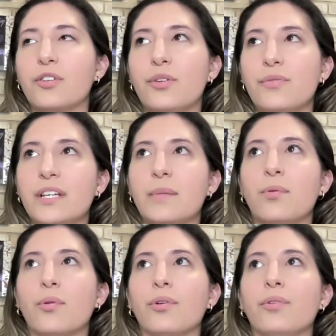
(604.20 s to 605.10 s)
using a
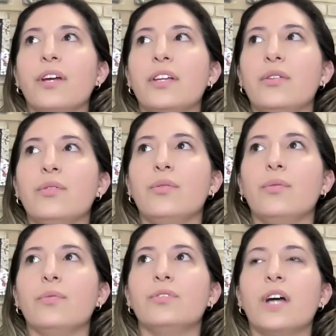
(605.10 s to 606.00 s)
portal that
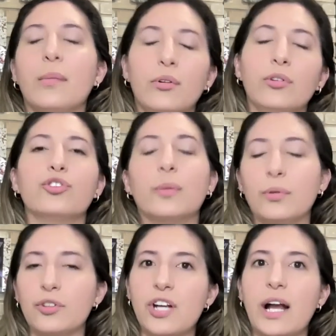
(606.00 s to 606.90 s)
you double,
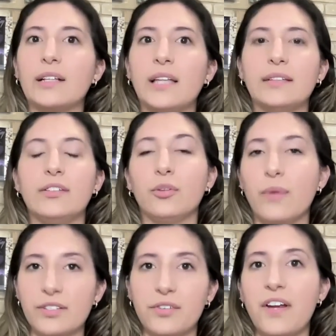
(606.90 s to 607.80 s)
triple check that your
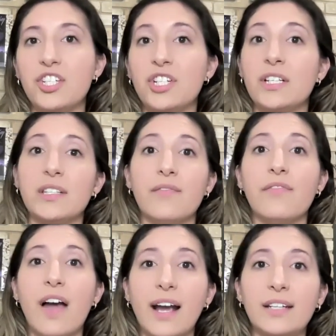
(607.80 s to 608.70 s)
reservation is in
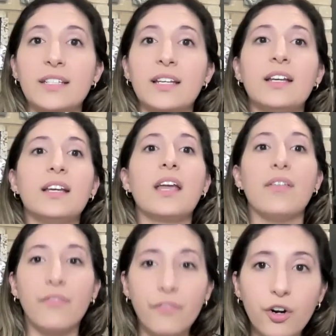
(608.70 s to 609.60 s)
fact
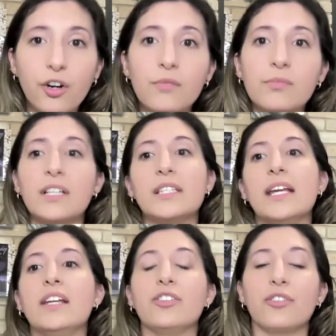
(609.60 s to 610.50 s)
confirmed. It's
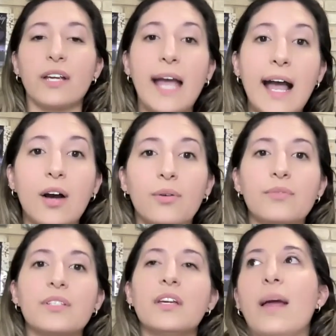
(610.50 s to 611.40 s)
in your
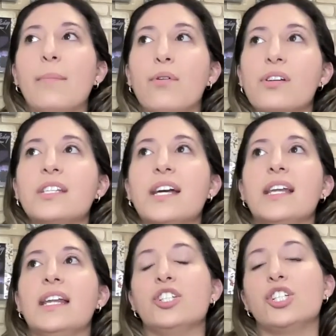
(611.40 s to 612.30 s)
account. When I booked
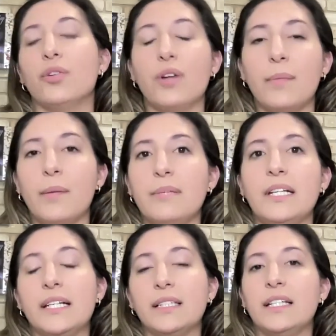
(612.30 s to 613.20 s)
it, it showed up
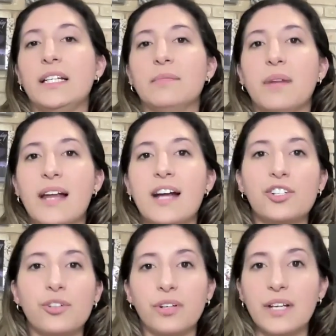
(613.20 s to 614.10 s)
immediately in my
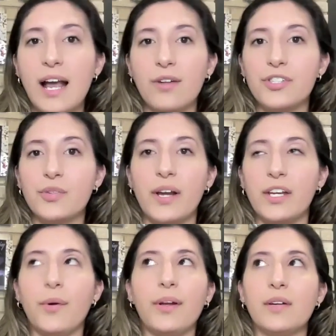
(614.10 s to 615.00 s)
national account, so I
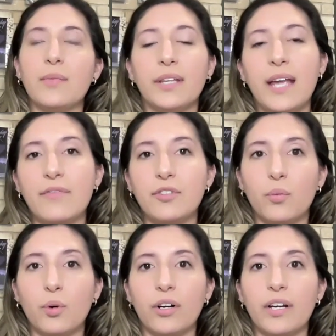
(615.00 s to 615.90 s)
knew I didn't really have to
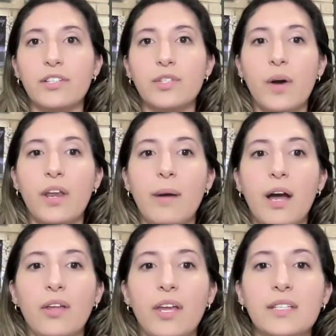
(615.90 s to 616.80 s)
worry or sweat
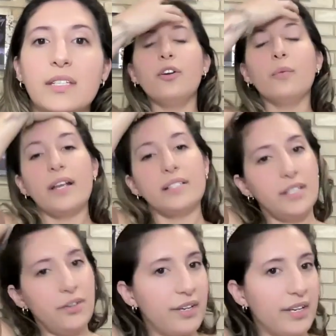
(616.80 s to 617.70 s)
about it. Other ways
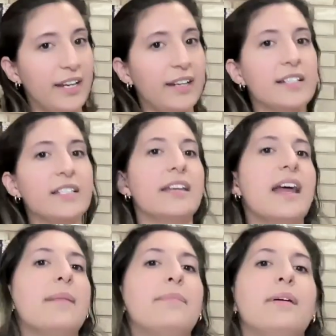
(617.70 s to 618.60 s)
that you can get into
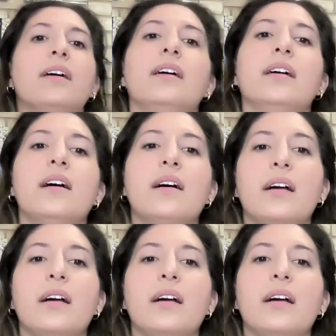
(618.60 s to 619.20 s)
Napa,